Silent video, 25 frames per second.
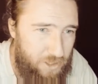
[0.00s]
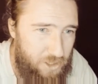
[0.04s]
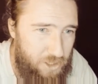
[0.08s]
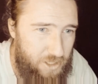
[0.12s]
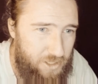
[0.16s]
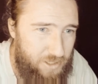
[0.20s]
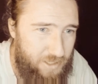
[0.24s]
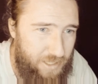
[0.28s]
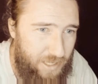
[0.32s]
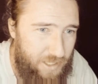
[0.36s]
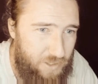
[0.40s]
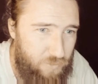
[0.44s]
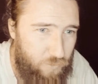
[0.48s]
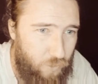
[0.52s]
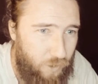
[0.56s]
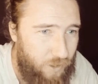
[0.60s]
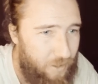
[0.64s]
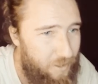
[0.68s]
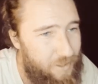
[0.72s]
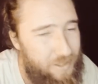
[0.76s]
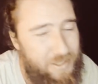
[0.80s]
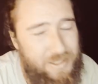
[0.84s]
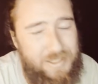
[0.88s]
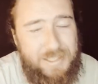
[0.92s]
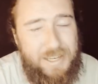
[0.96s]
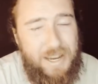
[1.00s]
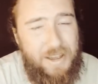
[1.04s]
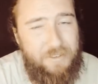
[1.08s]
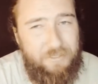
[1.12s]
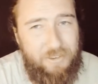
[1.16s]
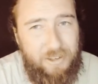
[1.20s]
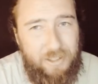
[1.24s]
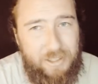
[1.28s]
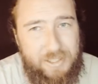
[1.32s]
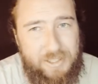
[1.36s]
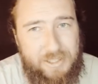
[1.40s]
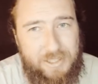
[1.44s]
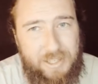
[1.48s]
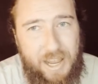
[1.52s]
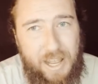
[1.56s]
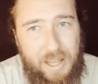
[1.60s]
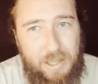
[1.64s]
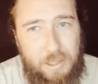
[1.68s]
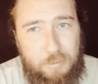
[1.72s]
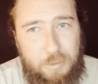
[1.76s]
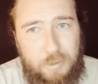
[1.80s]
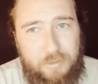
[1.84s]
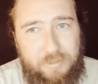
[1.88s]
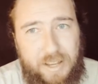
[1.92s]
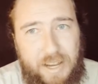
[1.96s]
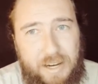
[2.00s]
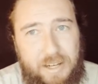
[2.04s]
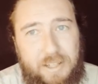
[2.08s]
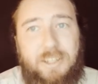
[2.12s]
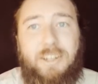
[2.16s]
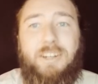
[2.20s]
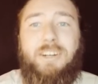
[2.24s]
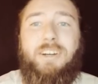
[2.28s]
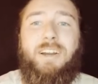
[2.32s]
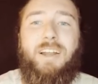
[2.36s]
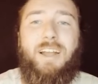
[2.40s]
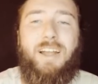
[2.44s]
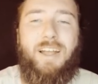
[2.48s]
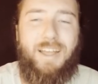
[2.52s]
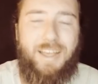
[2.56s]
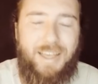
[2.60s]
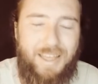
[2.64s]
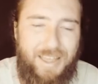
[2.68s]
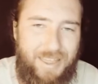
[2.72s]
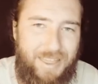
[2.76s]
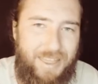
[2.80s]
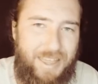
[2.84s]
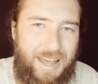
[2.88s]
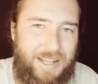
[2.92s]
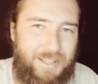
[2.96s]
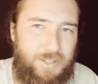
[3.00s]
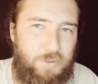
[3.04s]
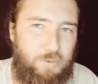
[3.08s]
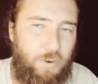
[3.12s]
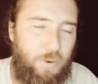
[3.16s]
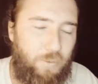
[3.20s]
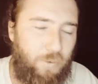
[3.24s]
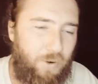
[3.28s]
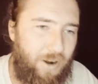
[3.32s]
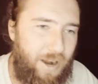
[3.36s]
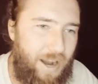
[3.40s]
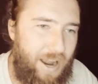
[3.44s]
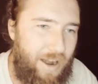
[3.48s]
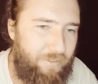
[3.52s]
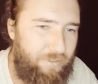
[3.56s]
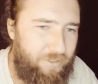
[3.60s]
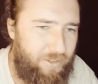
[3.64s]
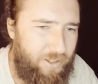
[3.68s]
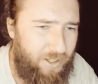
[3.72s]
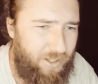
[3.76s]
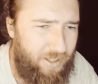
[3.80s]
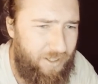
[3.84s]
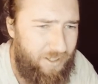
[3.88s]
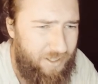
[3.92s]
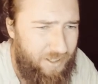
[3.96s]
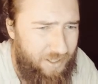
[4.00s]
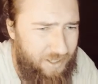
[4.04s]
G stands for. Definitely scalable vector. That's what we're after.